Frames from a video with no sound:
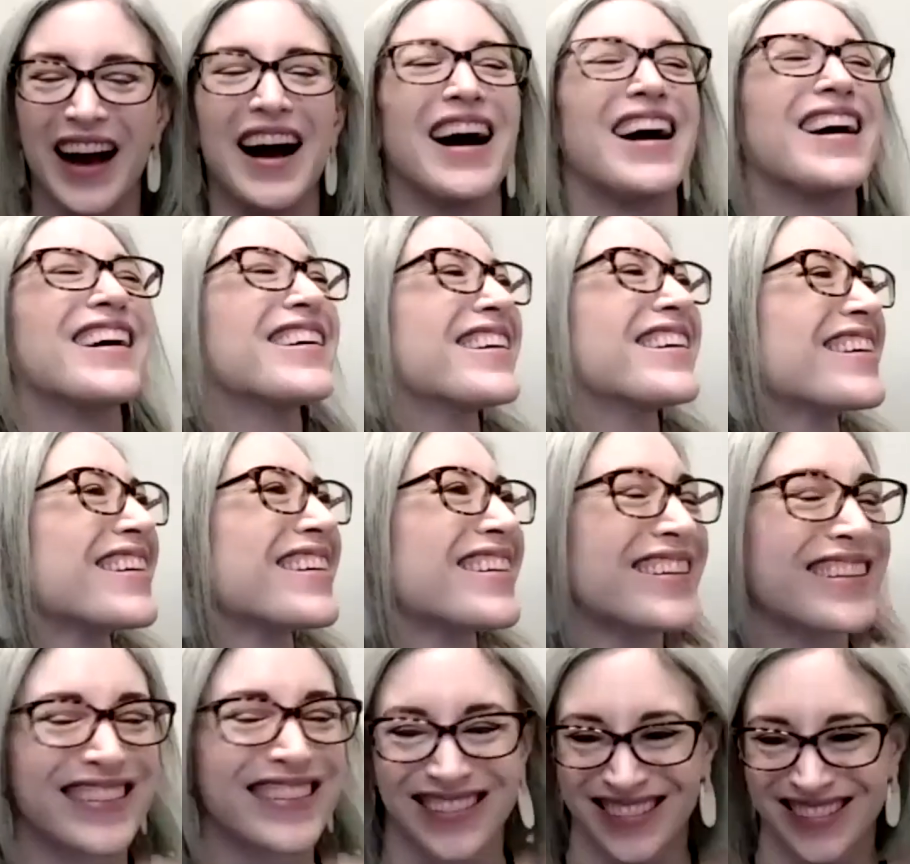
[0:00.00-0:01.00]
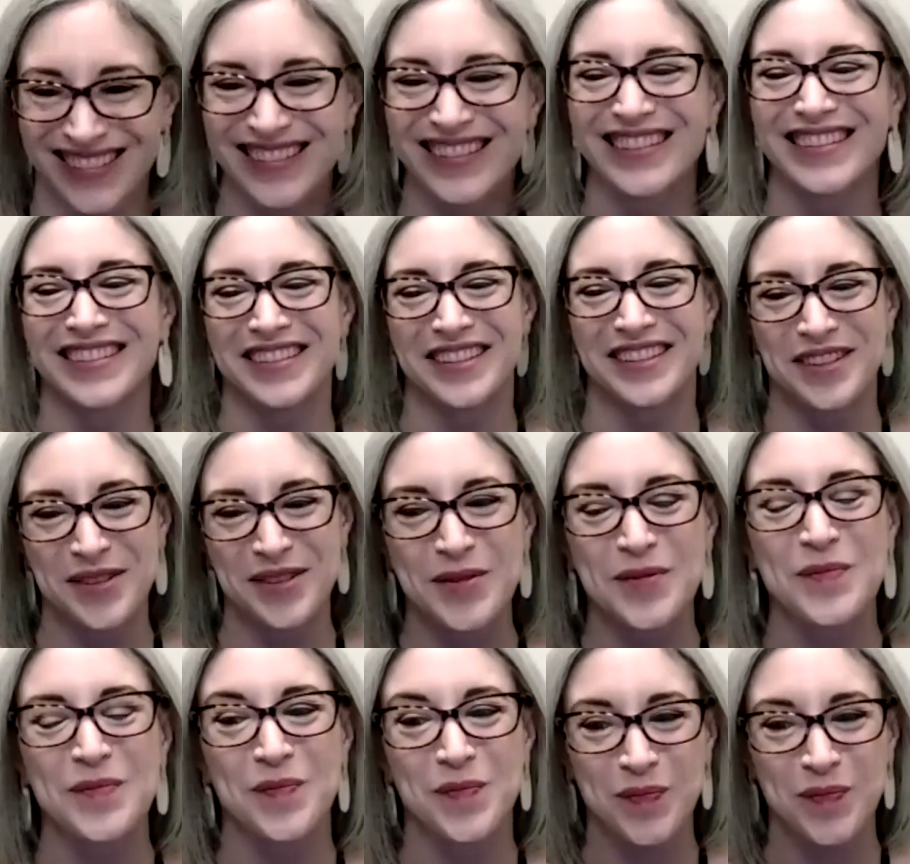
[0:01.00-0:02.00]
the Walker bat.
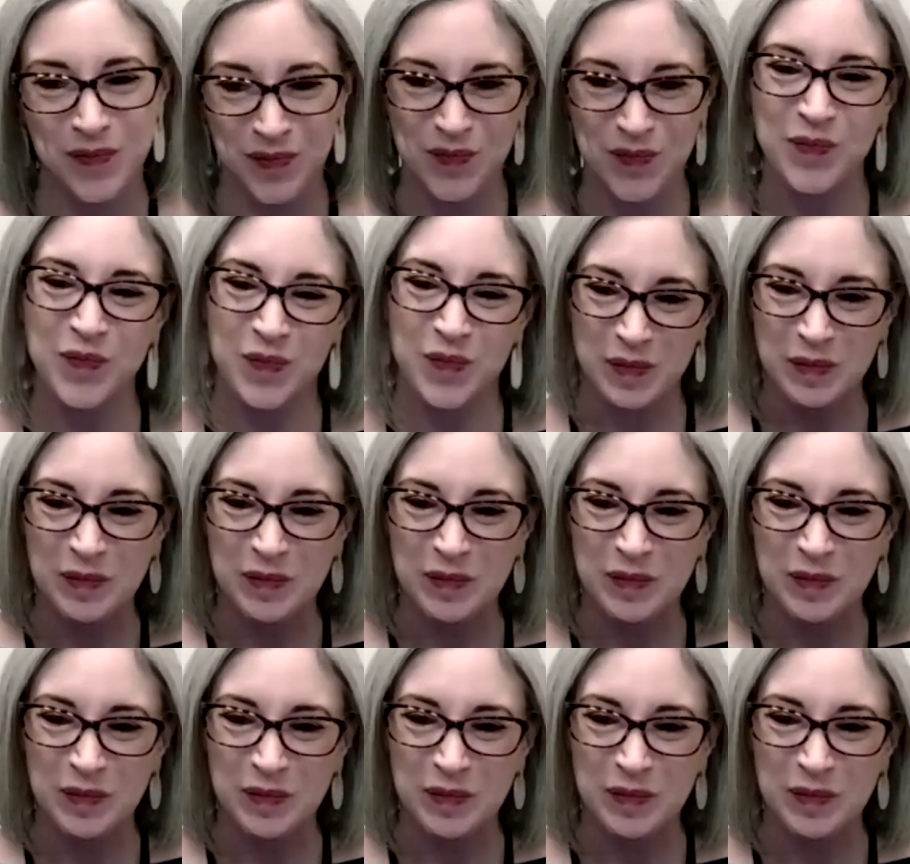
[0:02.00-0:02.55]
So we know